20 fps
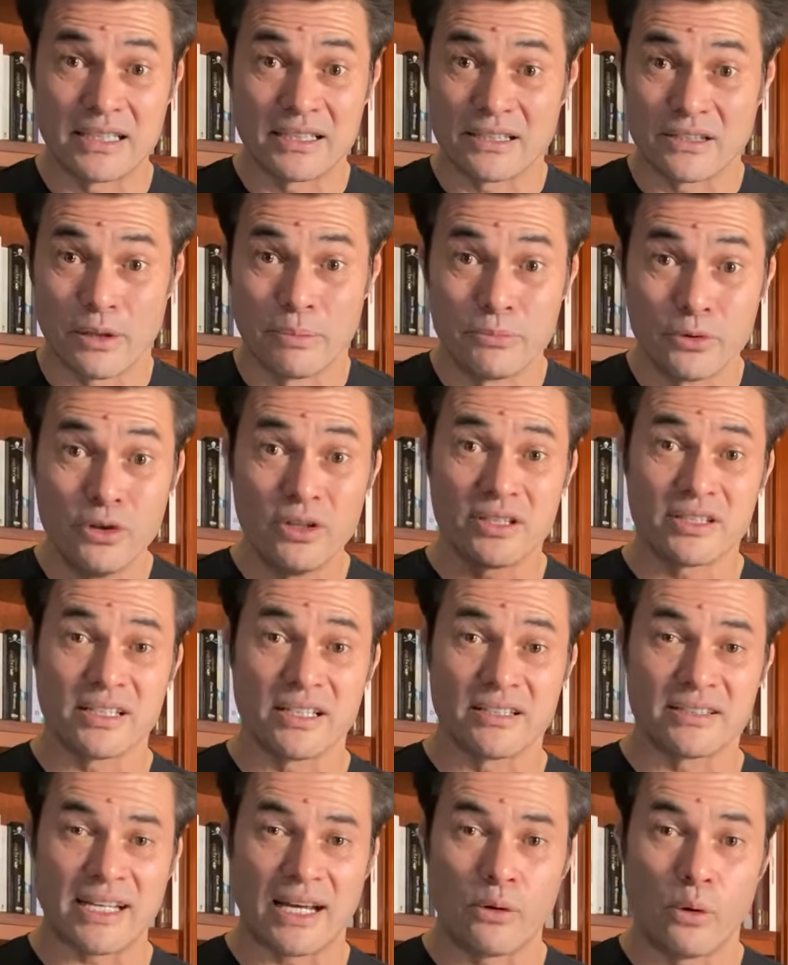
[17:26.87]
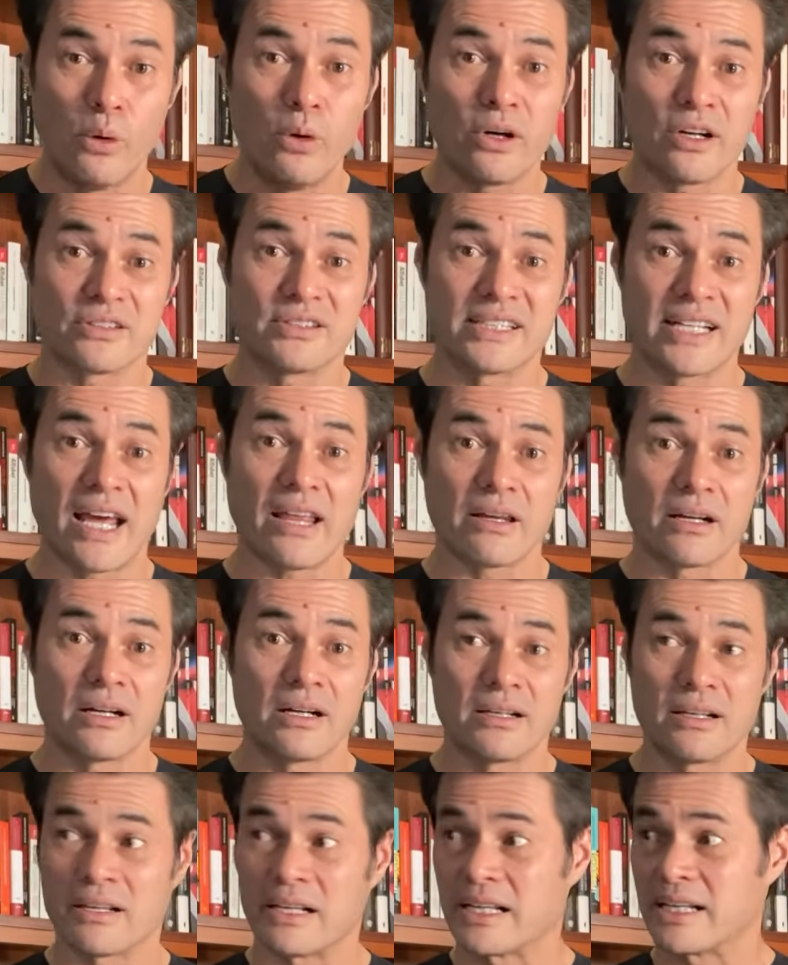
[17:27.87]
communities that all got
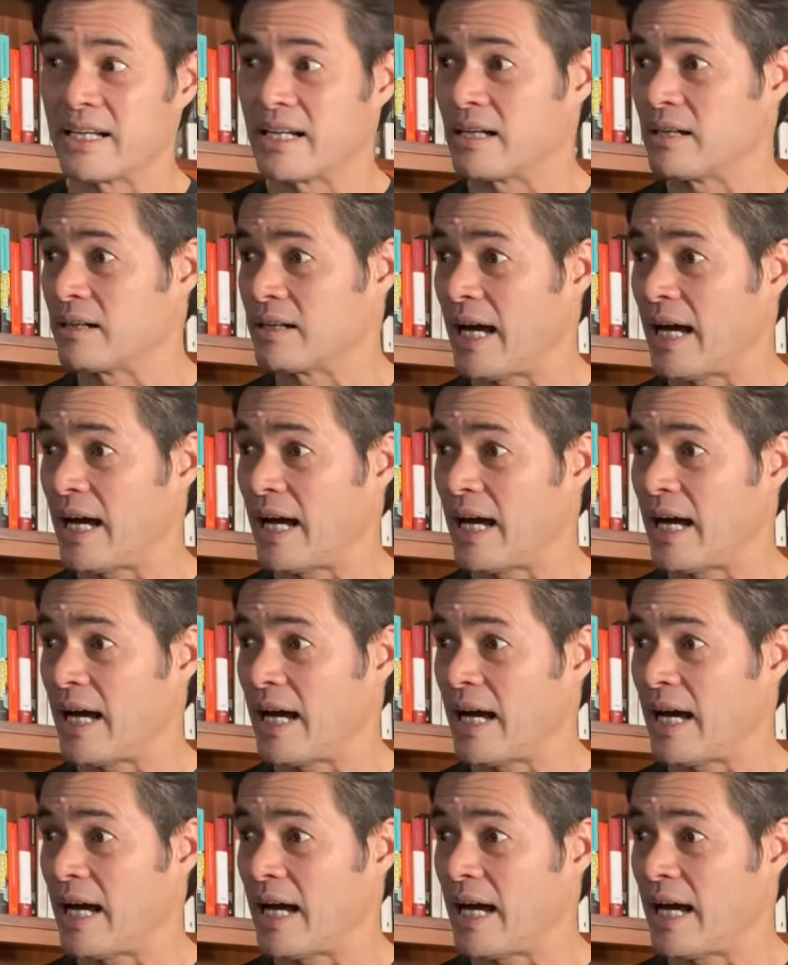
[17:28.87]
together thinking,